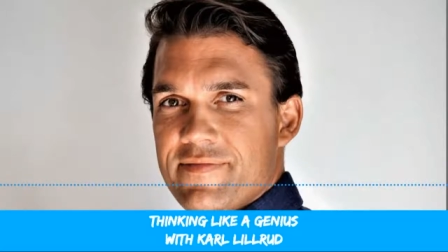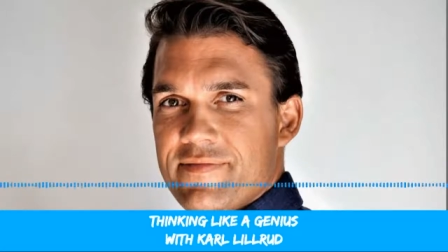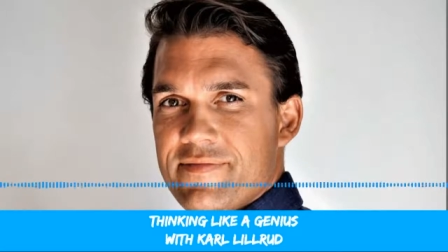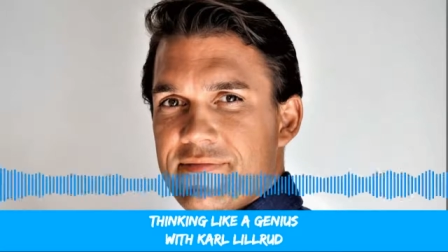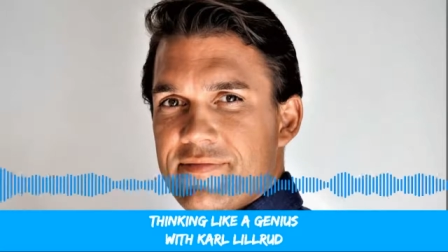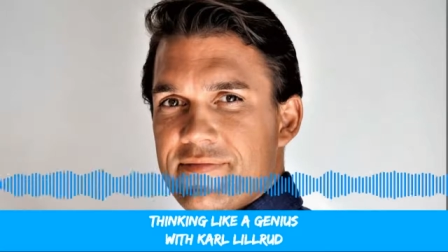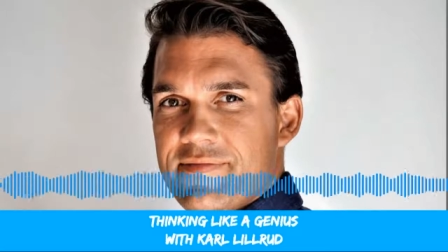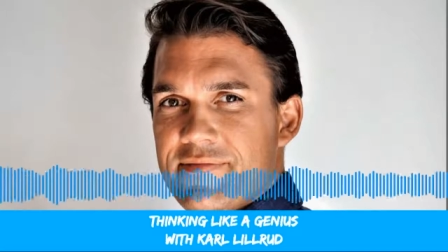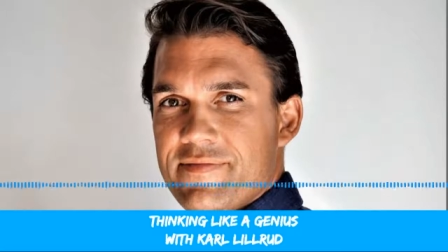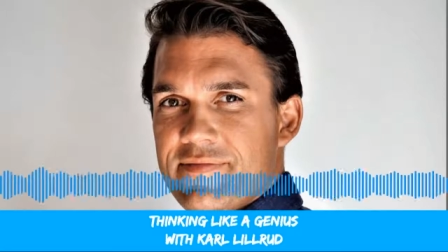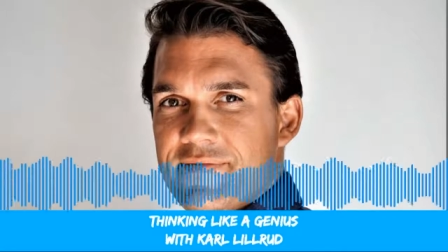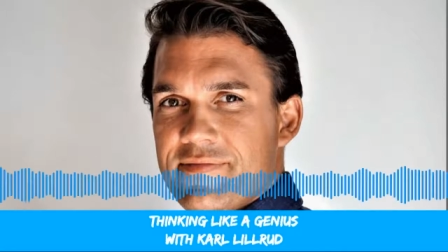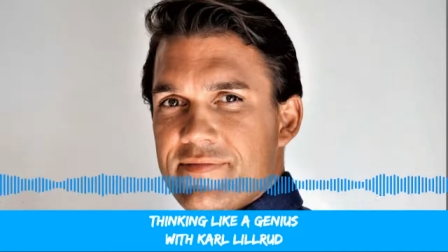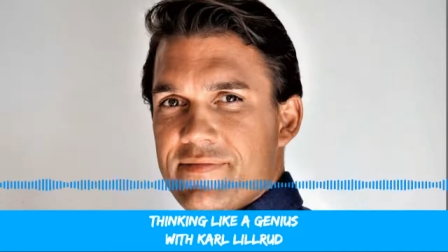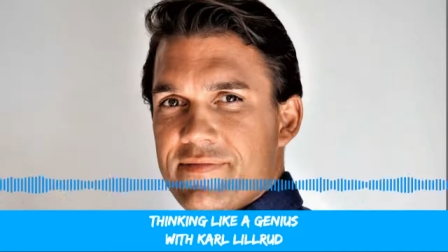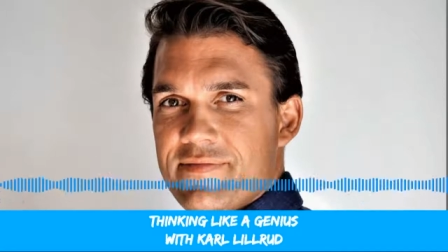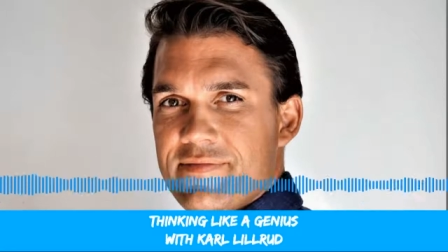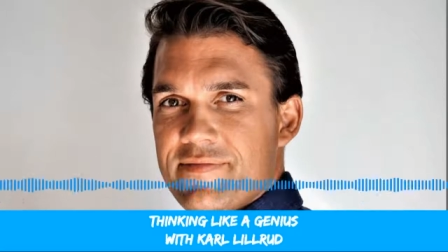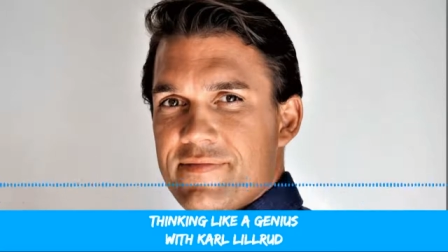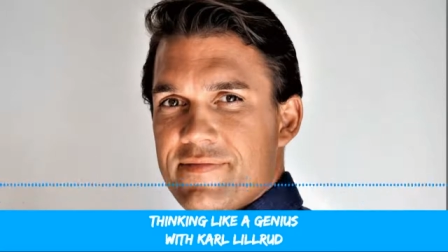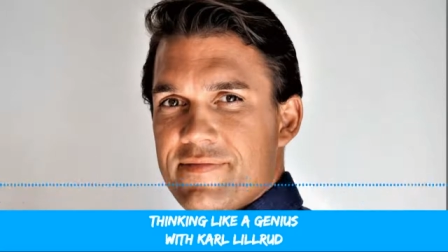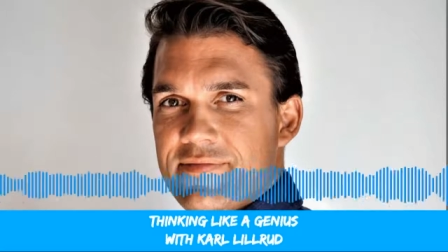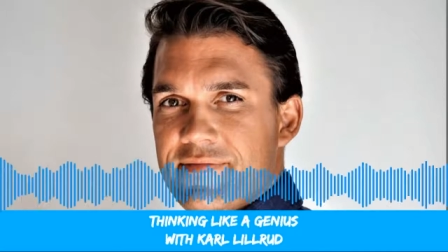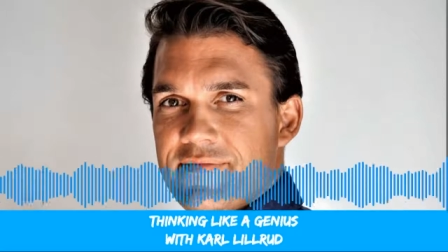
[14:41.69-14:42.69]
to
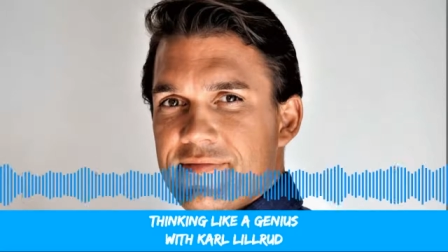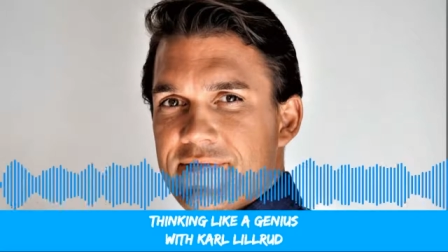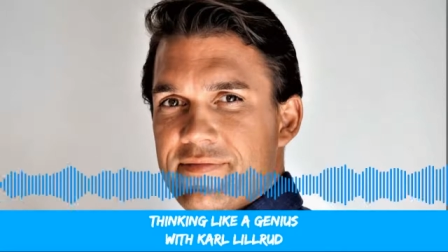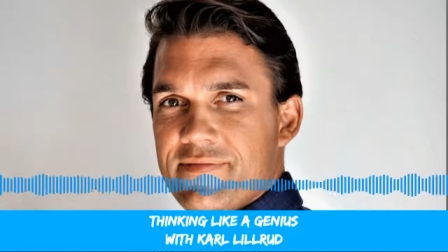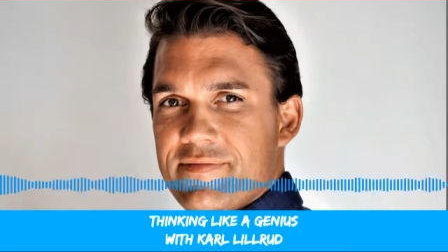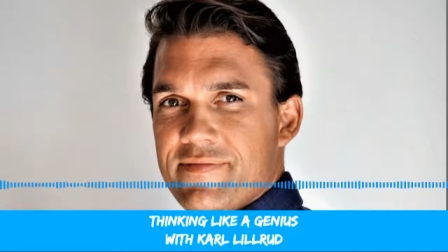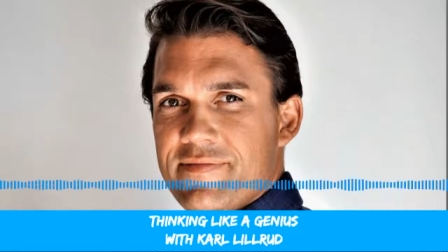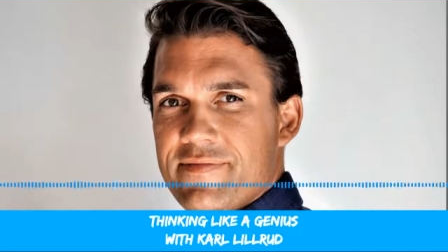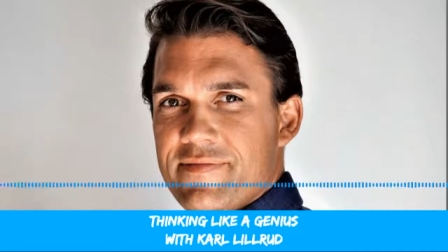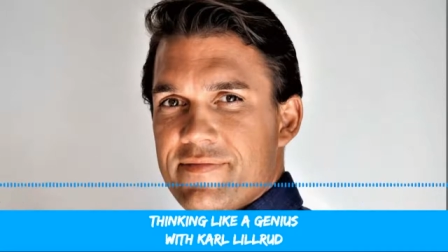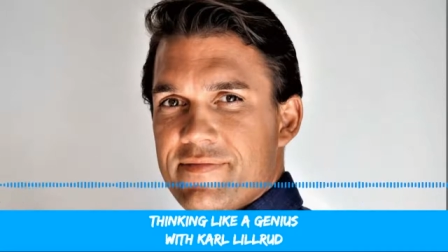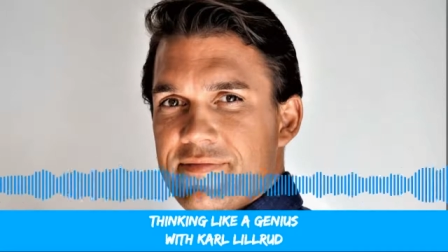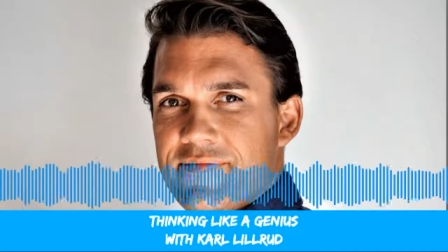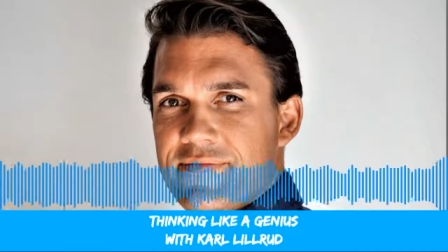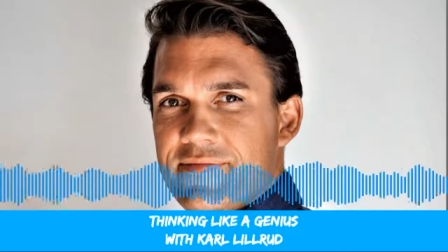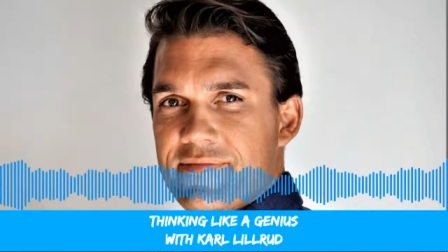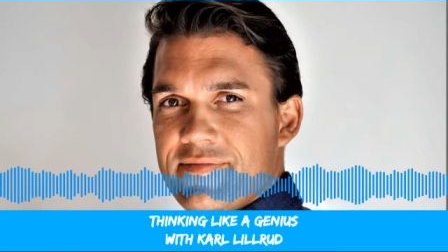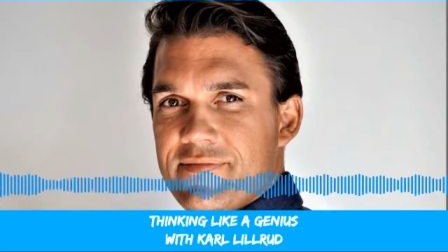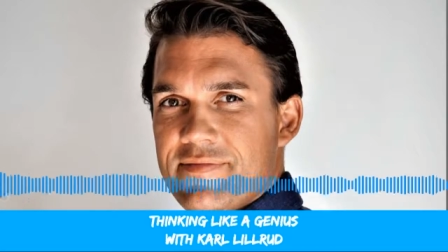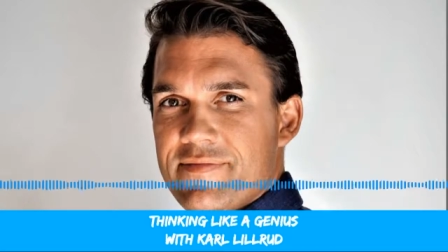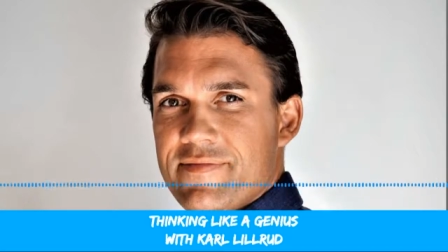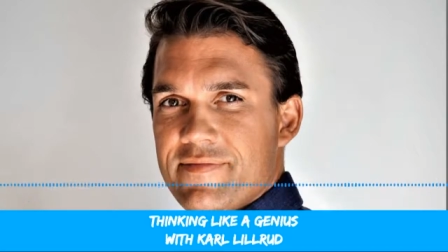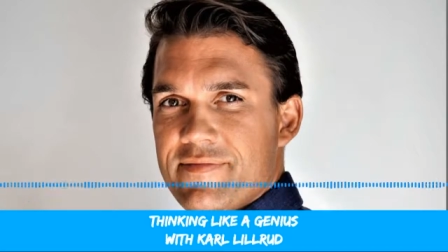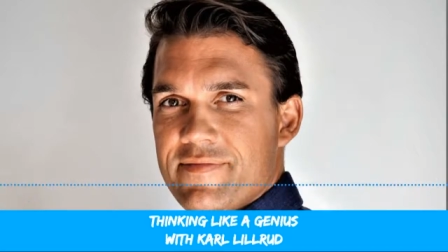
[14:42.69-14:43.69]
understand
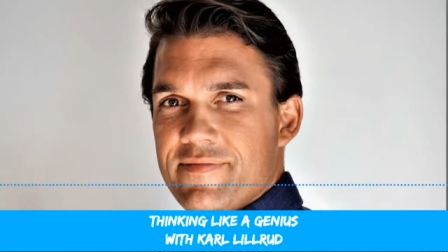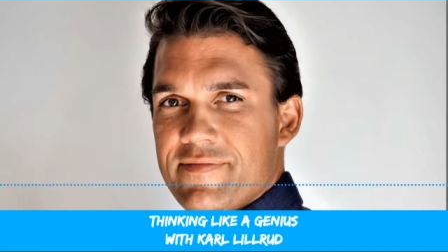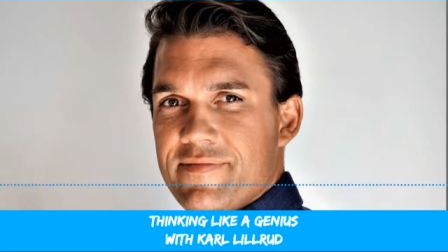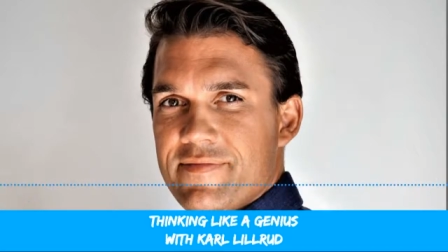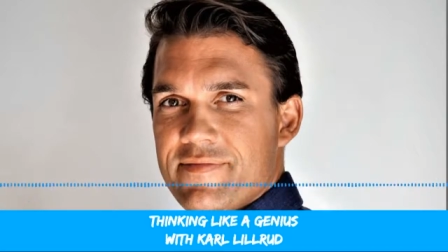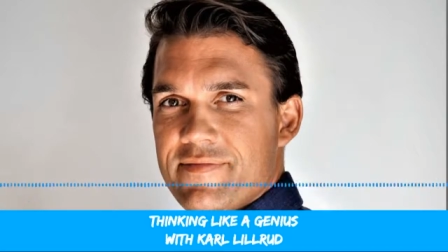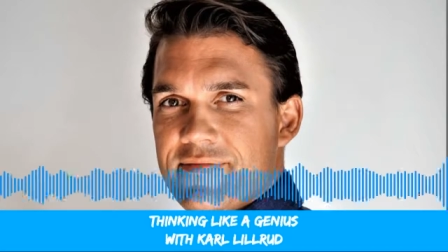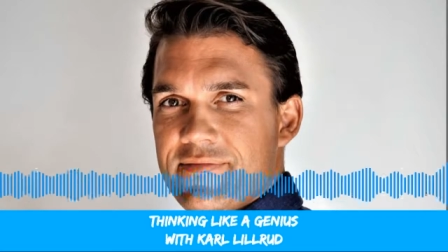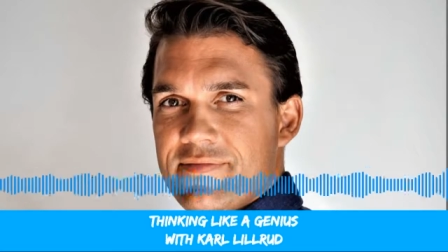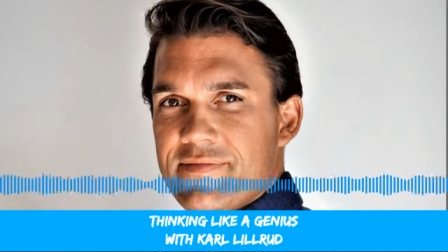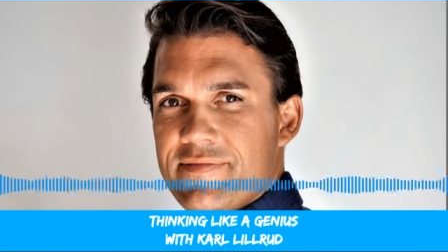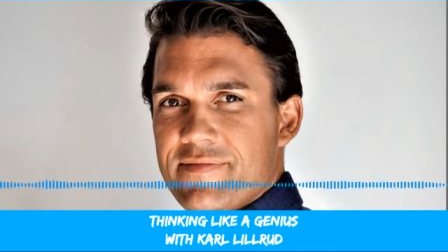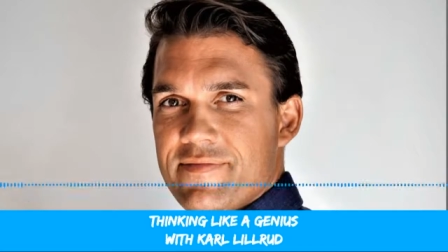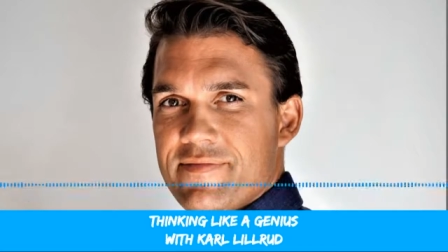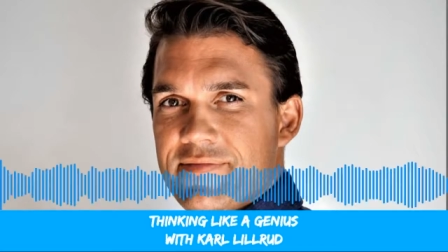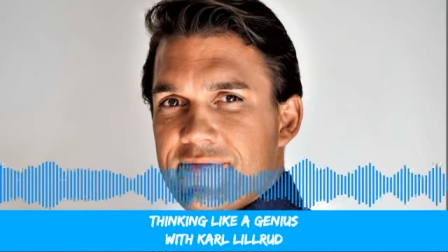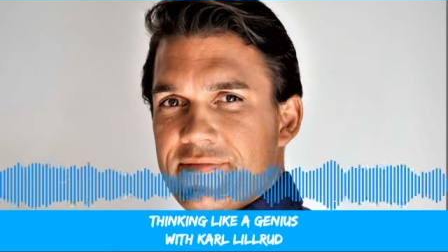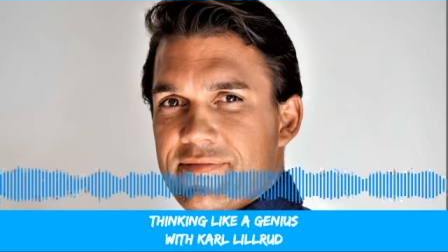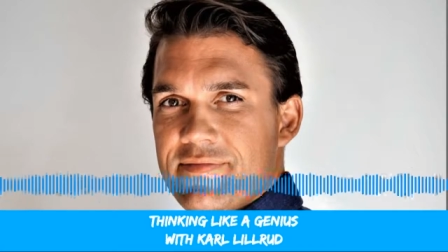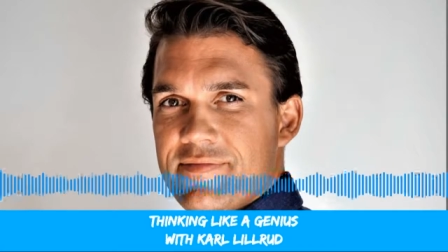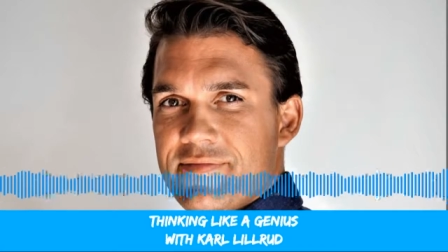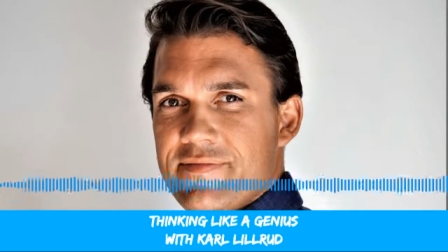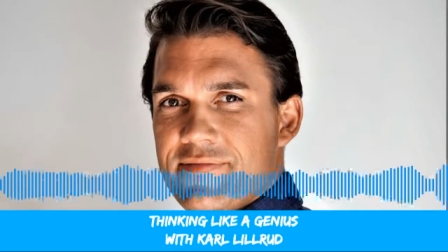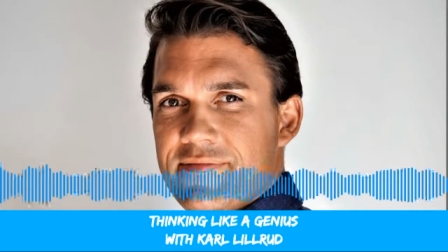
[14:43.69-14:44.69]
why things
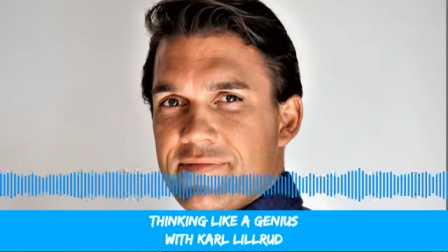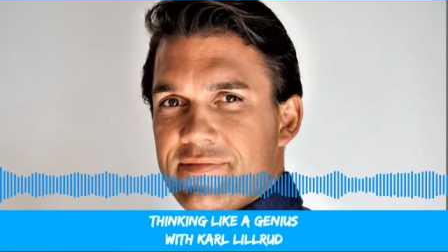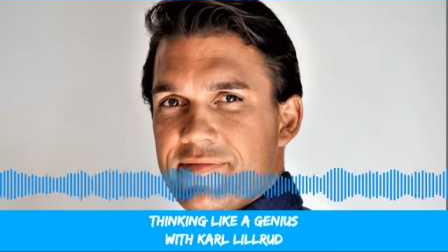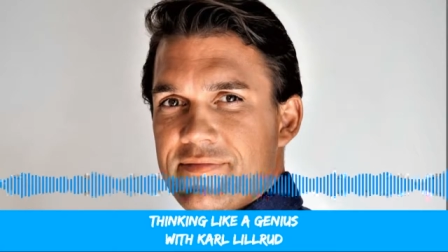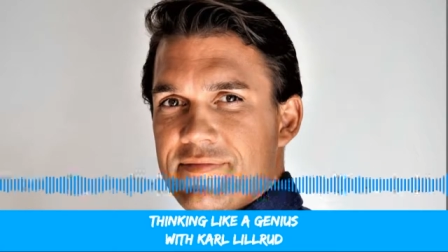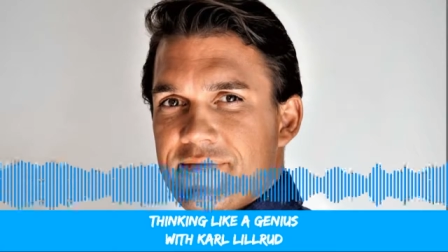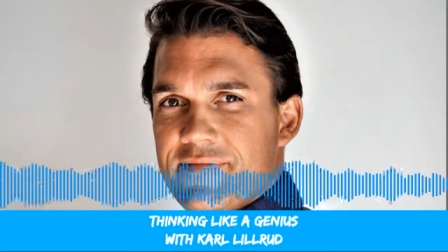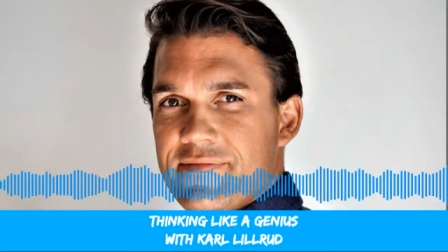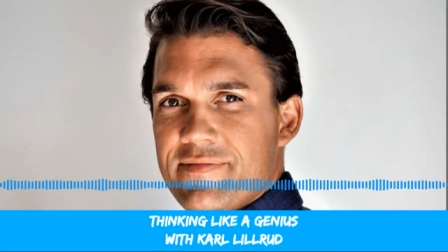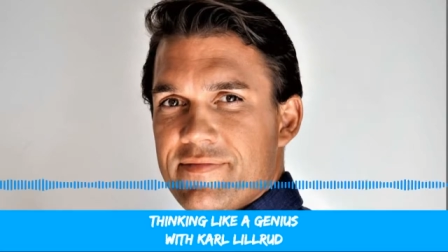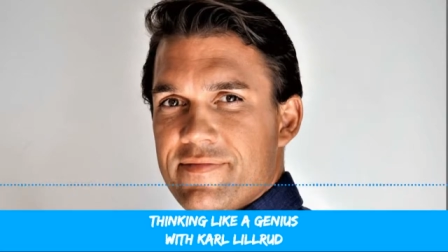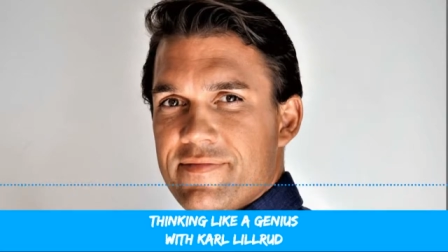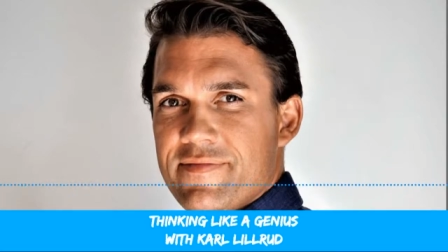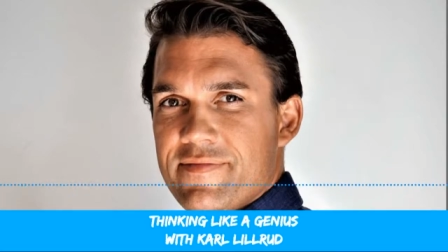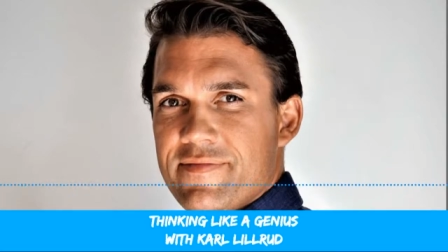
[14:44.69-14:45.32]
were the way they were.